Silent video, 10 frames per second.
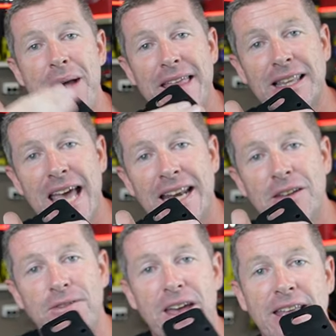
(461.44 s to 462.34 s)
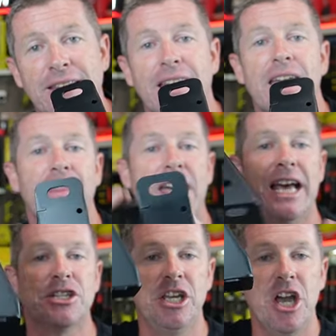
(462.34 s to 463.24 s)
about the landing feet that
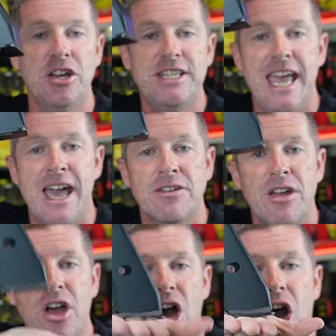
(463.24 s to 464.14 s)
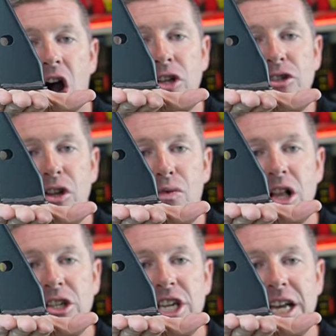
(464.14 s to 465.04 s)
actually go down onto the
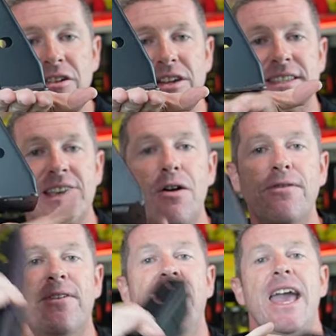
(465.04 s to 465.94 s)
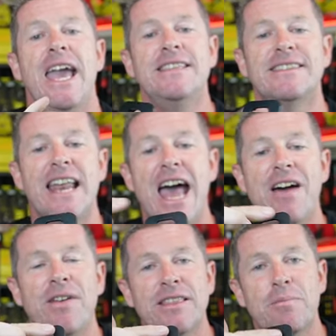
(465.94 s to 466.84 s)
roller shutter itself, instead of
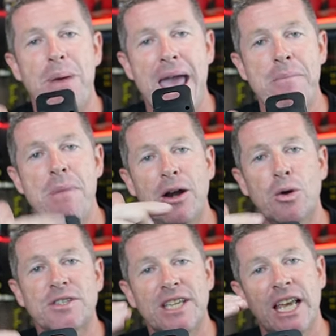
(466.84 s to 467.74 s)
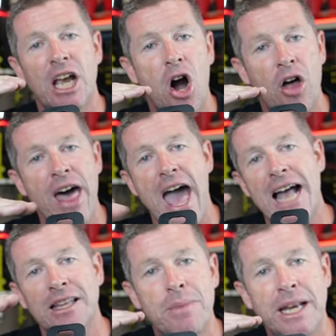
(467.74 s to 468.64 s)
having the bare metal sitting on the
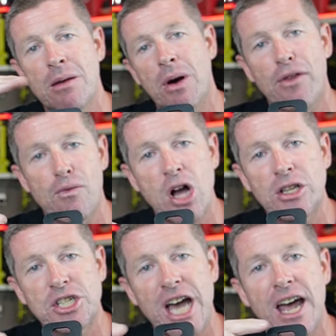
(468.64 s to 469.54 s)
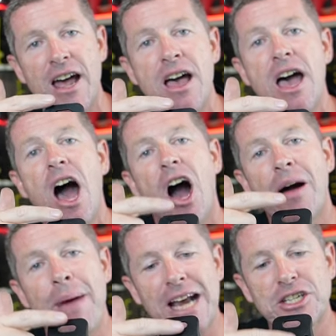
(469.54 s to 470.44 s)
aluminium of the roller shutter,
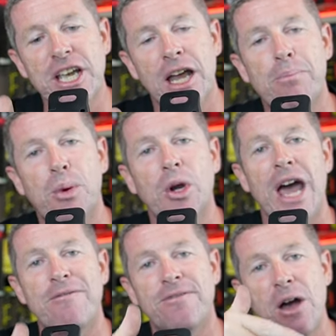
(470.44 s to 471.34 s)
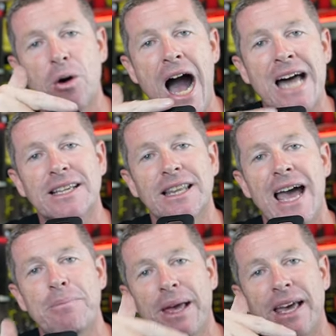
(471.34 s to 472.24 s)
I'm actually going to put a felt
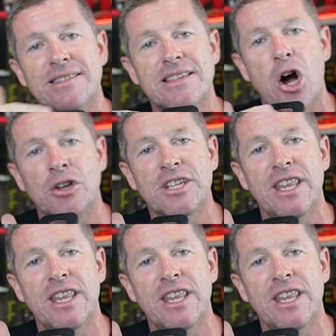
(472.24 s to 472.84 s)
underlay piece onto